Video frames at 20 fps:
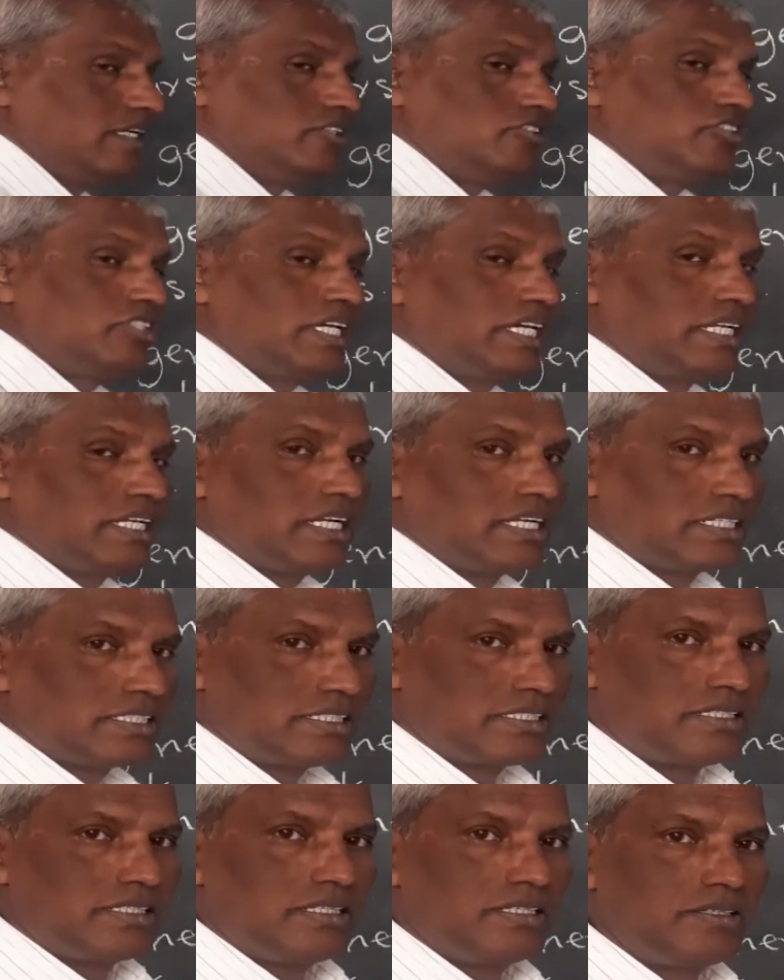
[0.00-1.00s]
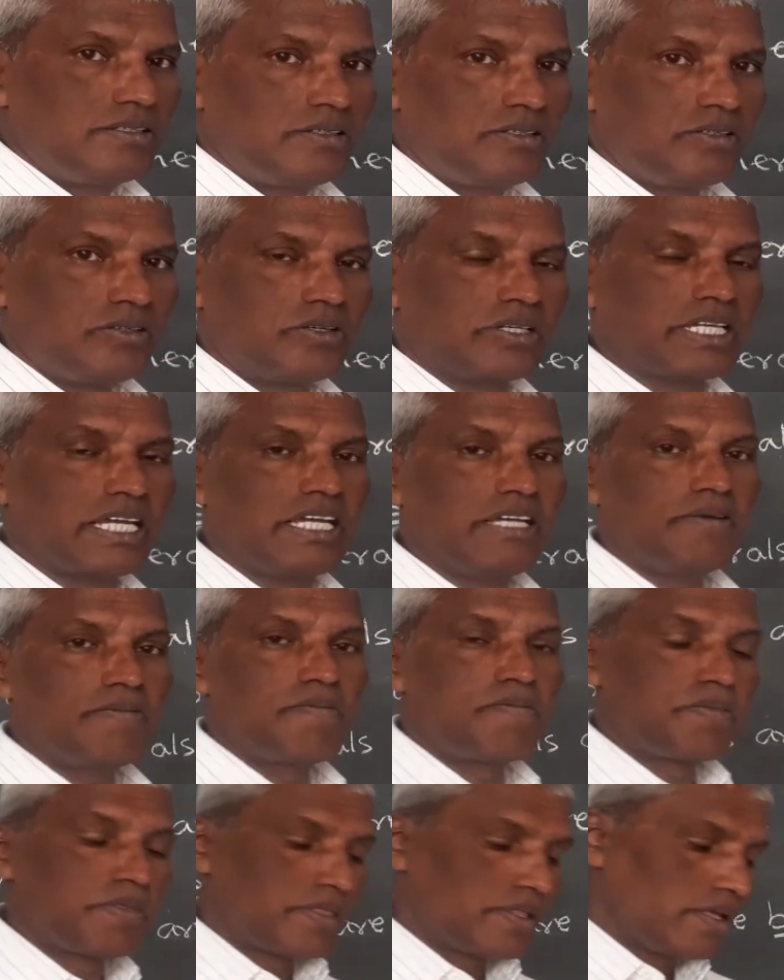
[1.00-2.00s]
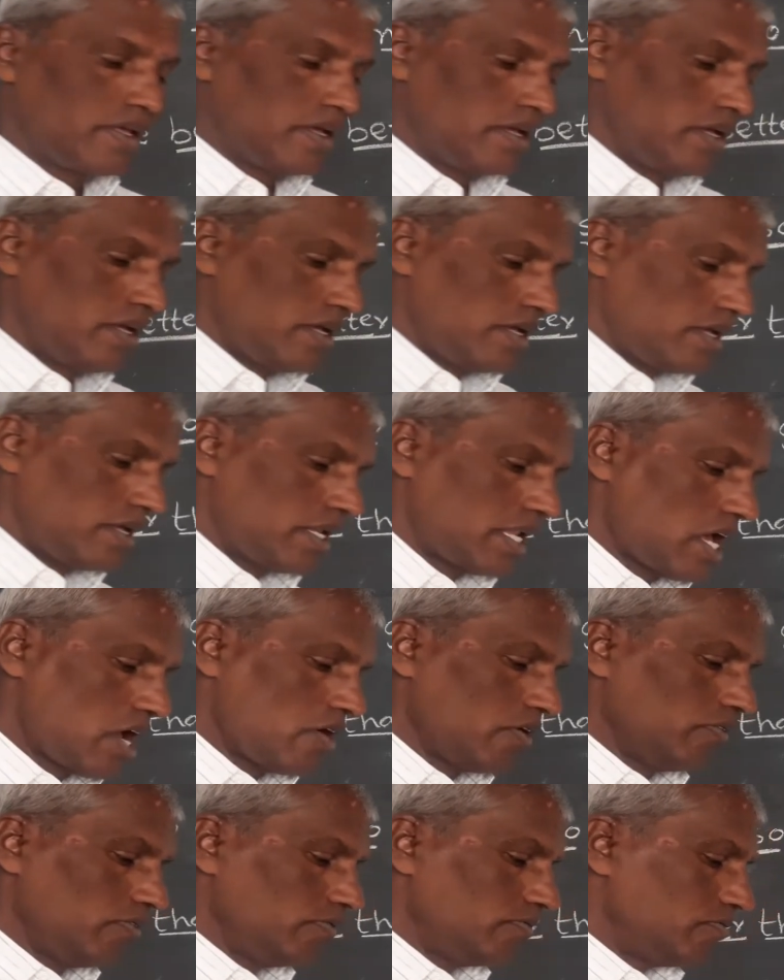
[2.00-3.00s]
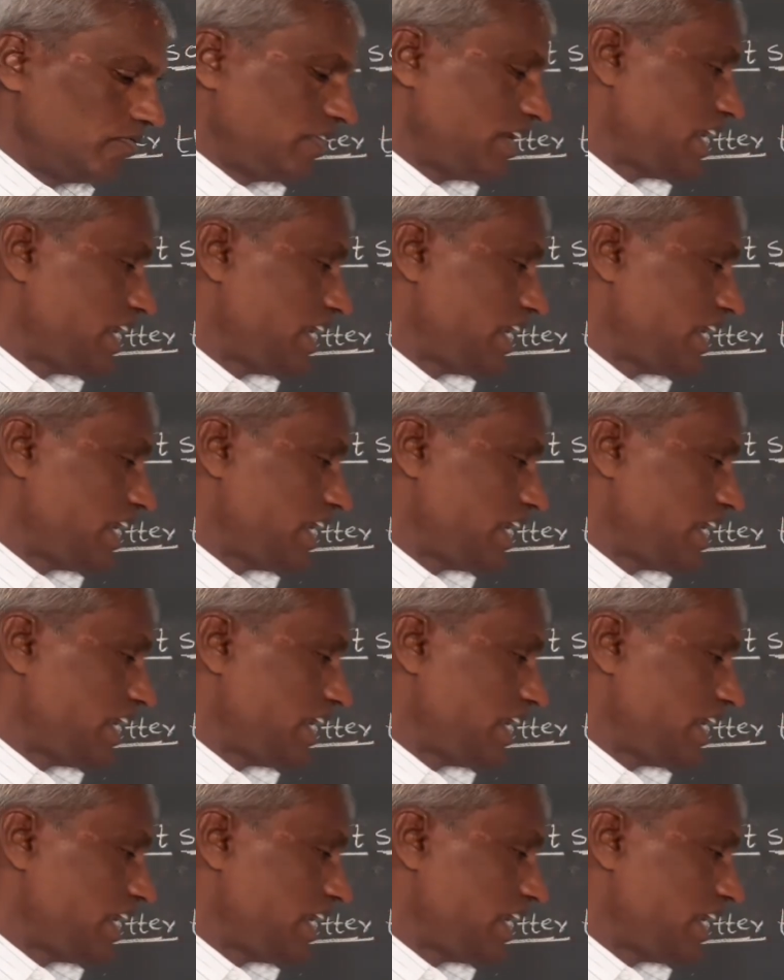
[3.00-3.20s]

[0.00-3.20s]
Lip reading: generals. Okay? Now, we